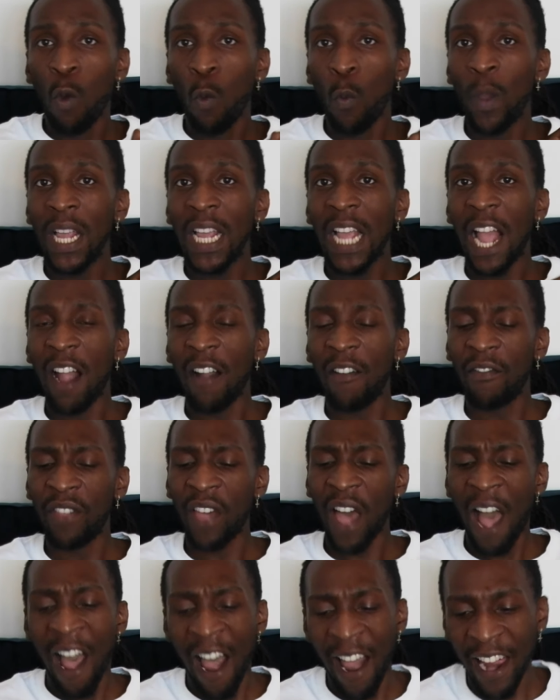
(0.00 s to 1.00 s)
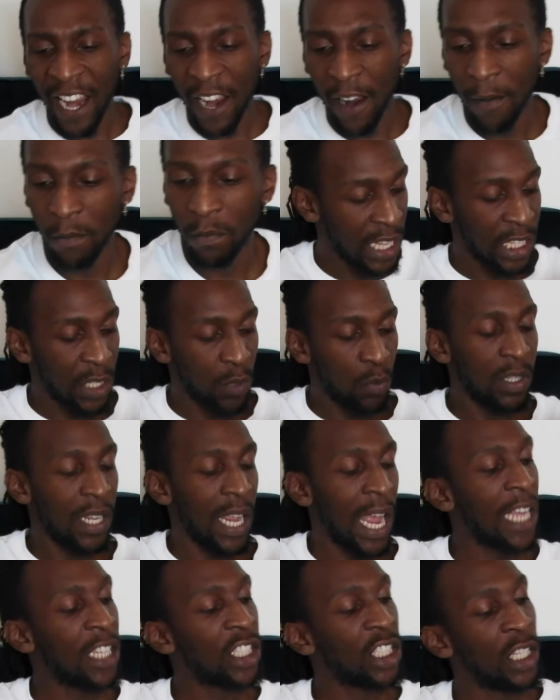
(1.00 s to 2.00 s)
we have The Eye. This was
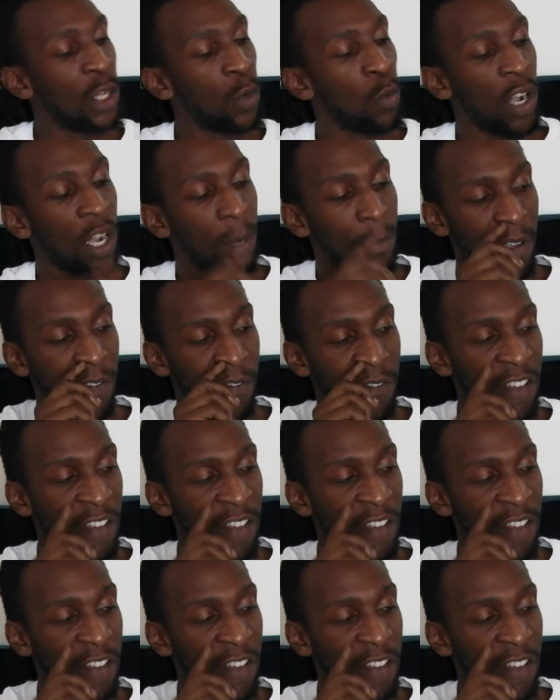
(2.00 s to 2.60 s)
actually one of my